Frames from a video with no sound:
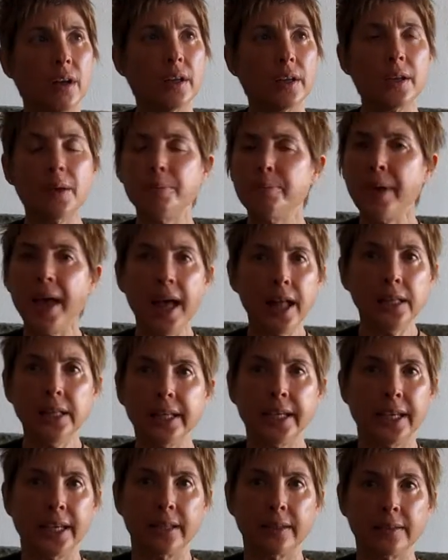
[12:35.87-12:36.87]

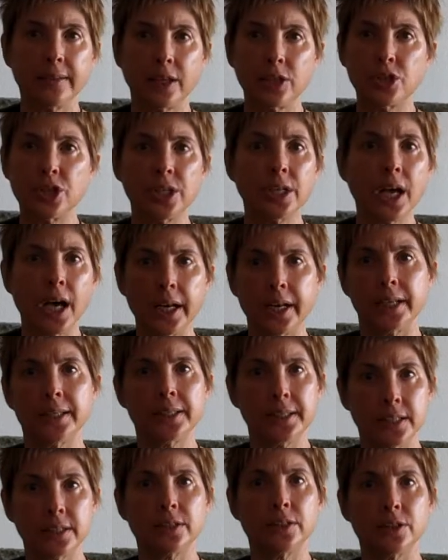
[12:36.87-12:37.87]
compelling that she got
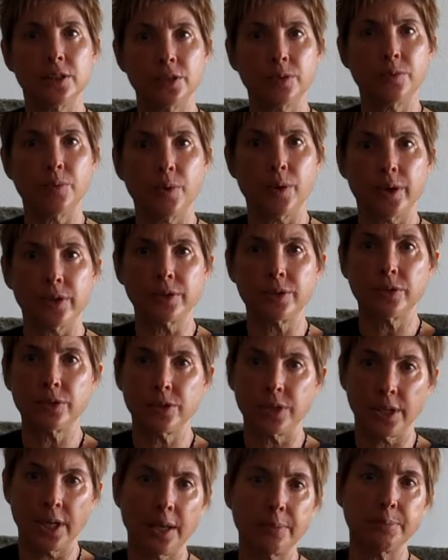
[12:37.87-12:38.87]
addicted to war. So
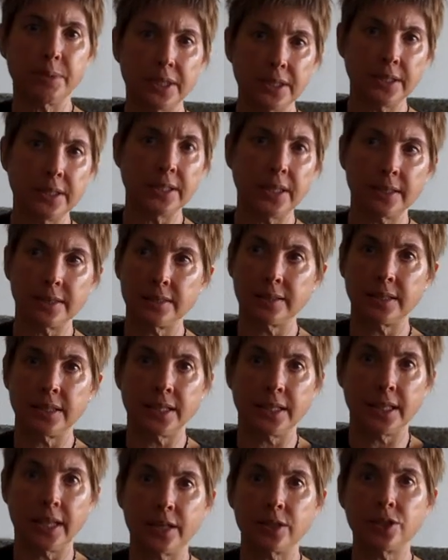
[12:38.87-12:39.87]
she had
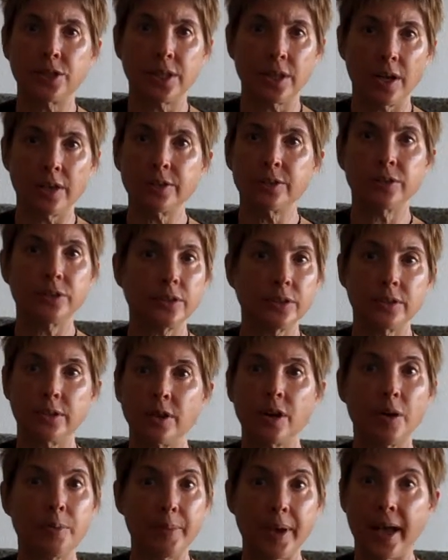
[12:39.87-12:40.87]
PTSD, and she also couldn't
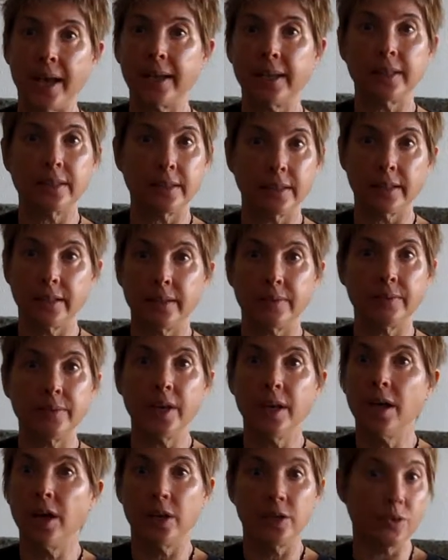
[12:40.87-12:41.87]
go back and live
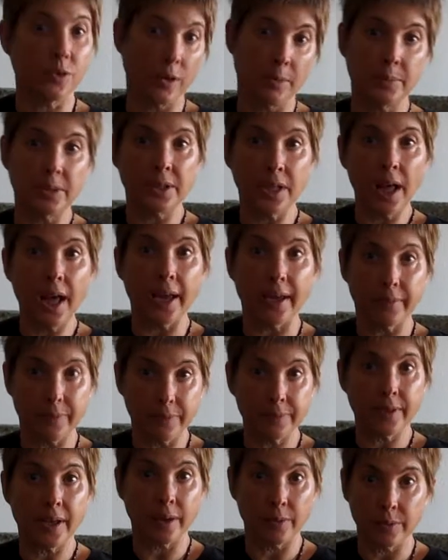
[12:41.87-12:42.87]
a normal
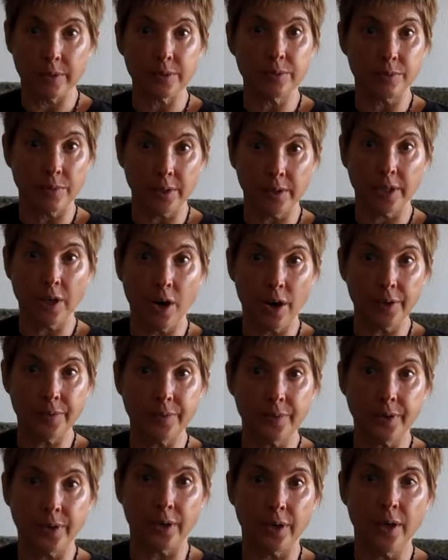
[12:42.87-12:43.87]
life. That was really hard
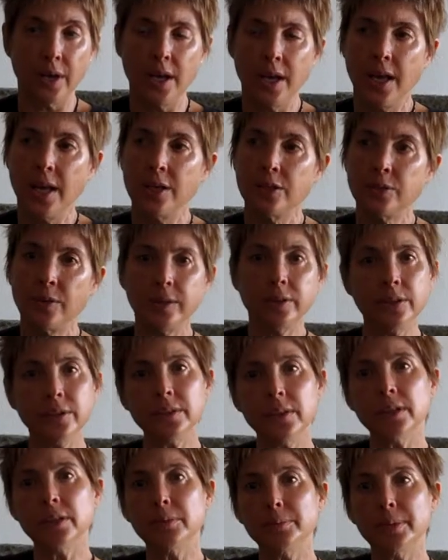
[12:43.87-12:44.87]
for her. So I
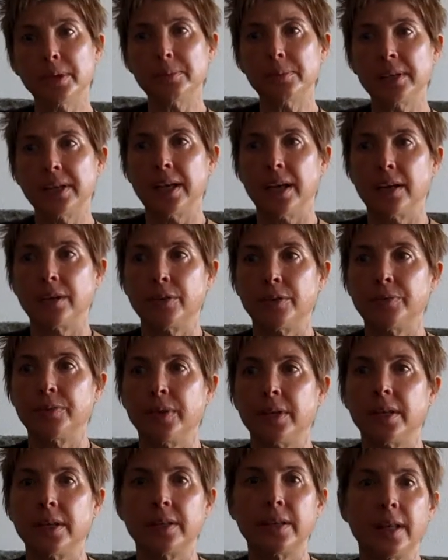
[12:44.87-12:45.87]
looked at her
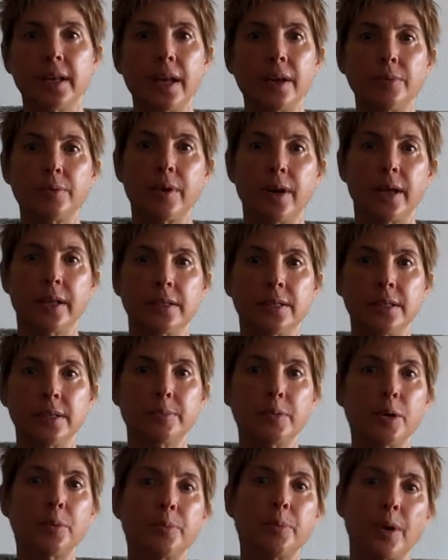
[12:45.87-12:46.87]
bibliography, and then I read
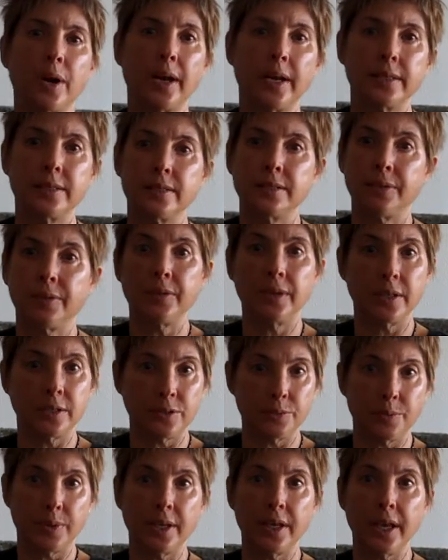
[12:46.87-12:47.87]
Tim O'Brien's The
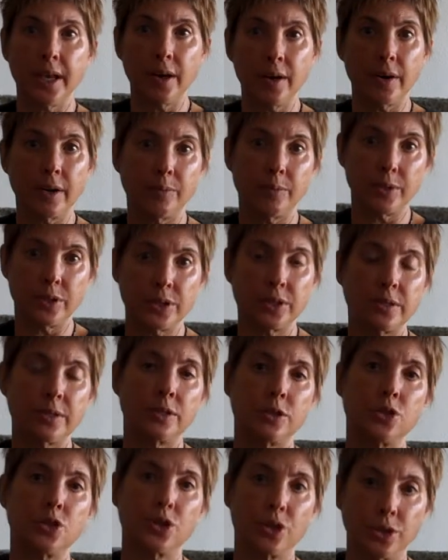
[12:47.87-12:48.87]
Things We Carry, which is
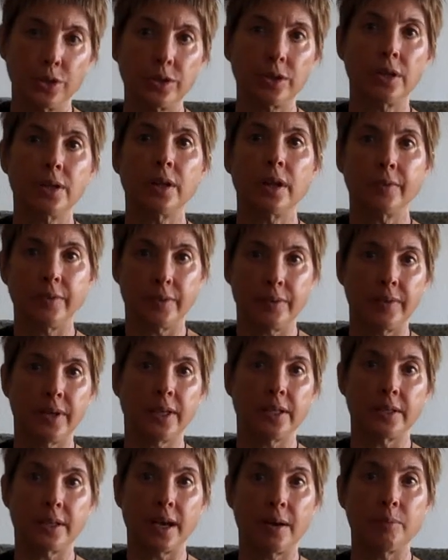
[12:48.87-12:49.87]
a journal of the
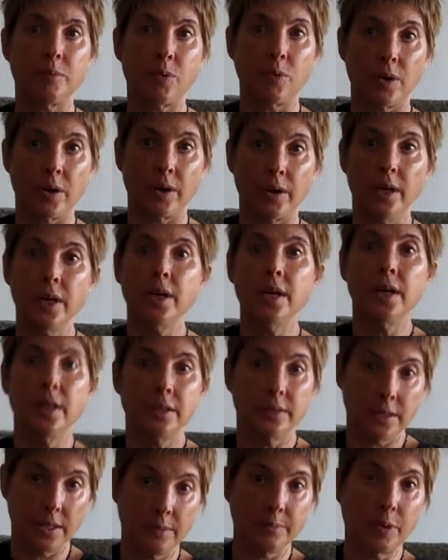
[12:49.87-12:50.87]
Vietnam War,
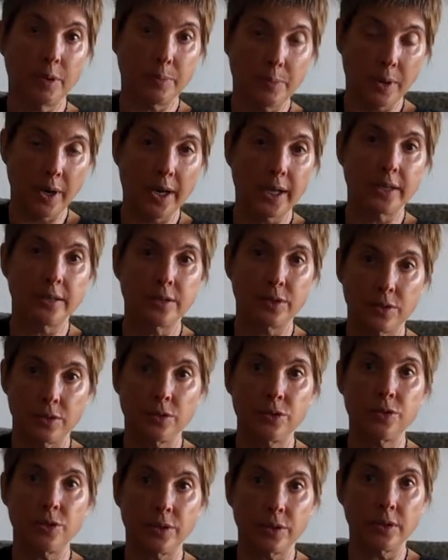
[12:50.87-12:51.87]
Tim O'Brien's
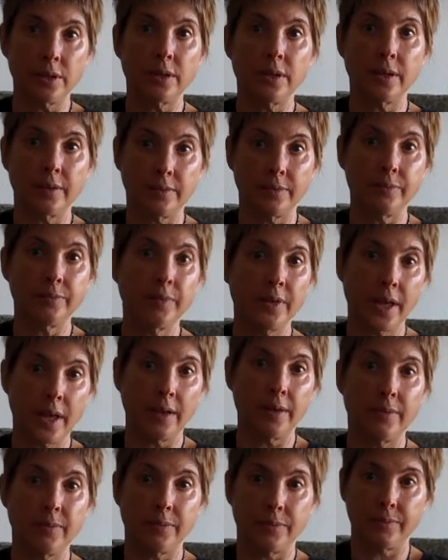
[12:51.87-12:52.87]
journal
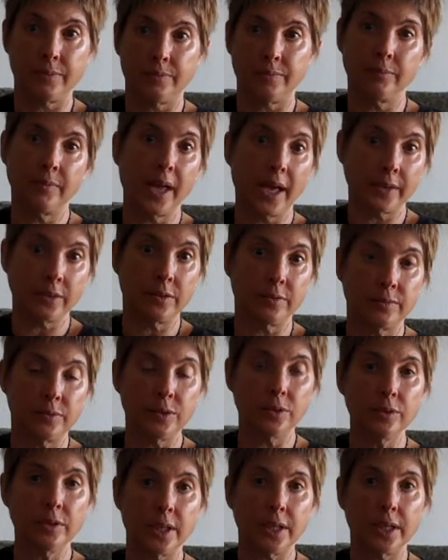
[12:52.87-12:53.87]
of active
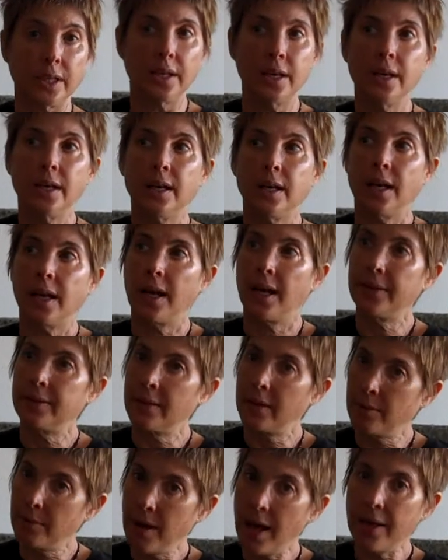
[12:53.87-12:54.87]
duty. I
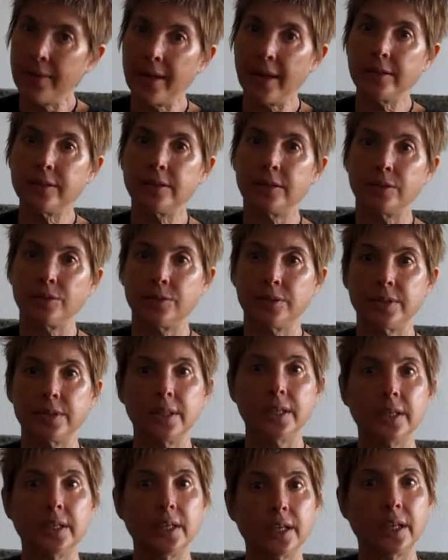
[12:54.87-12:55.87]
thought, wow, that's
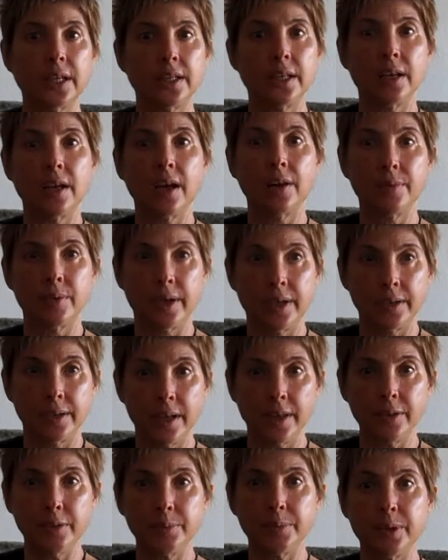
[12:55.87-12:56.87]
interesting, and I read
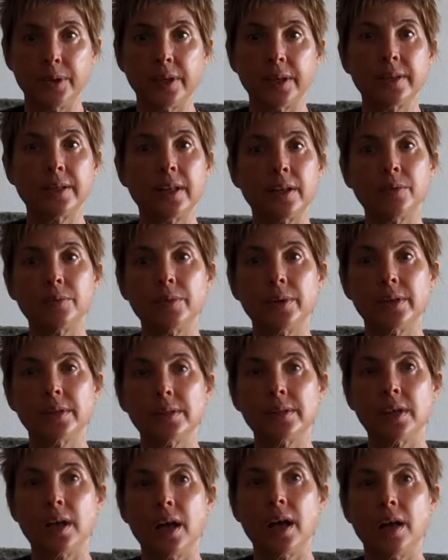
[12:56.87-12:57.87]
another book, and then it
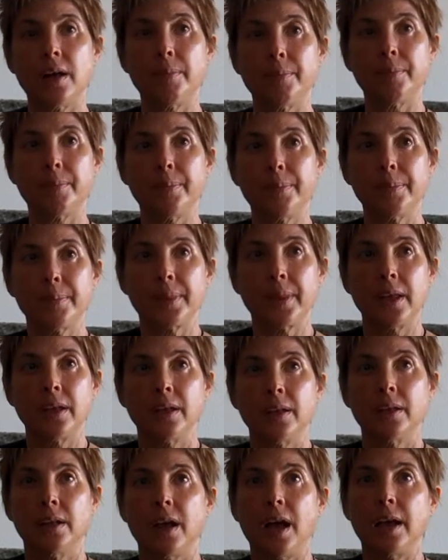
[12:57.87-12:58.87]
was
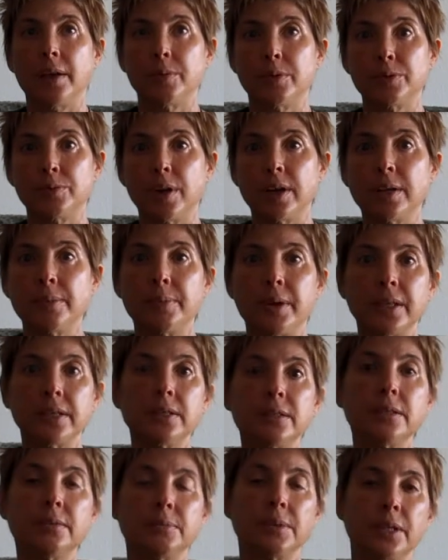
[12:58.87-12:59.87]

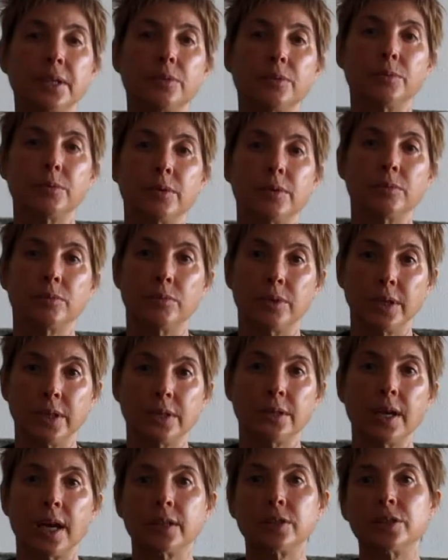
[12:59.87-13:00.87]
recommended to me to
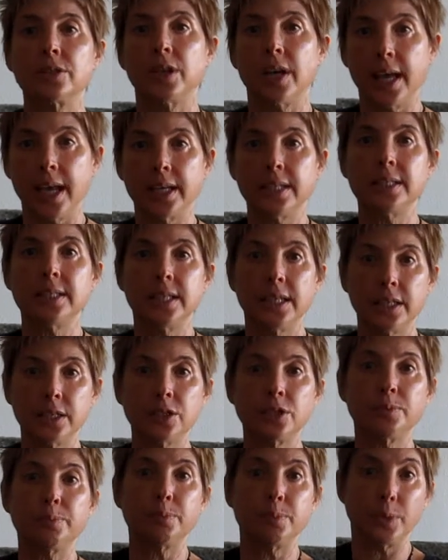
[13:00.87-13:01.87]
read Dr. Ed
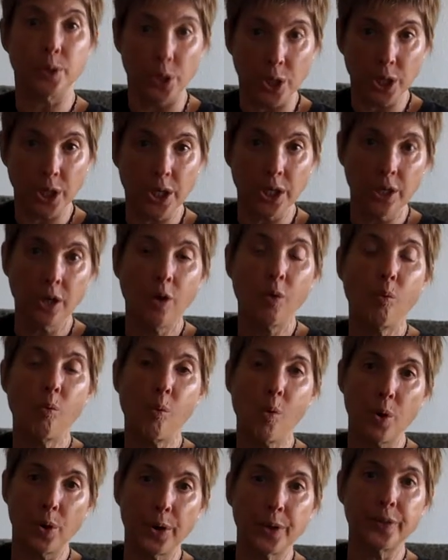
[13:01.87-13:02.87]
Tick's book,
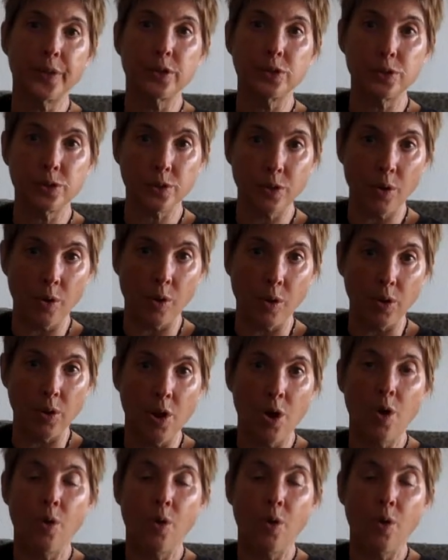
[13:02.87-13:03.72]
War in the Soul,